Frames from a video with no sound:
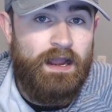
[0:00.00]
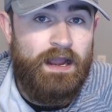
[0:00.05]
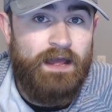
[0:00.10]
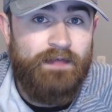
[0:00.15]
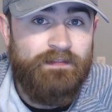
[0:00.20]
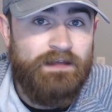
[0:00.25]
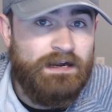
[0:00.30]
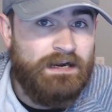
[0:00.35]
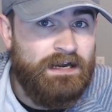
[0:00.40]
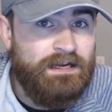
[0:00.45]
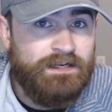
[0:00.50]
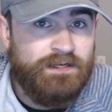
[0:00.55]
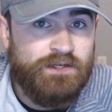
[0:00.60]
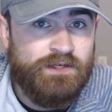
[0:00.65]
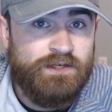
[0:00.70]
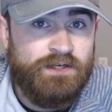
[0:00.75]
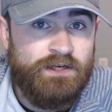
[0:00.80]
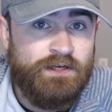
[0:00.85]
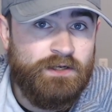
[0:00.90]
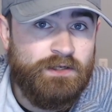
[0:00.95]
And that kind of
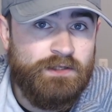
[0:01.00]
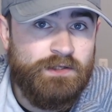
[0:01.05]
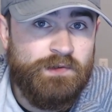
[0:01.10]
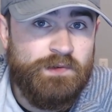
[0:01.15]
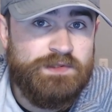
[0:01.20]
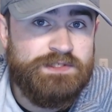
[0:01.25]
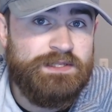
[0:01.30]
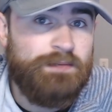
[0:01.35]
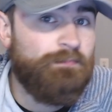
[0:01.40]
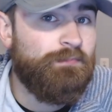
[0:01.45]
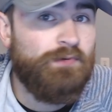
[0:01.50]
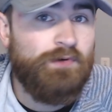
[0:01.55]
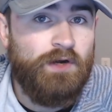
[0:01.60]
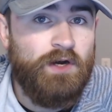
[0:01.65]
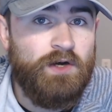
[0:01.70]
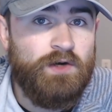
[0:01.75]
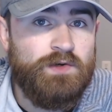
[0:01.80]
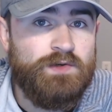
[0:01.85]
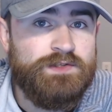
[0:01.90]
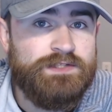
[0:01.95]
concludes the
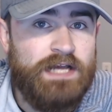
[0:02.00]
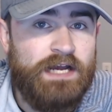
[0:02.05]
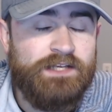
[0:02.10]
pros.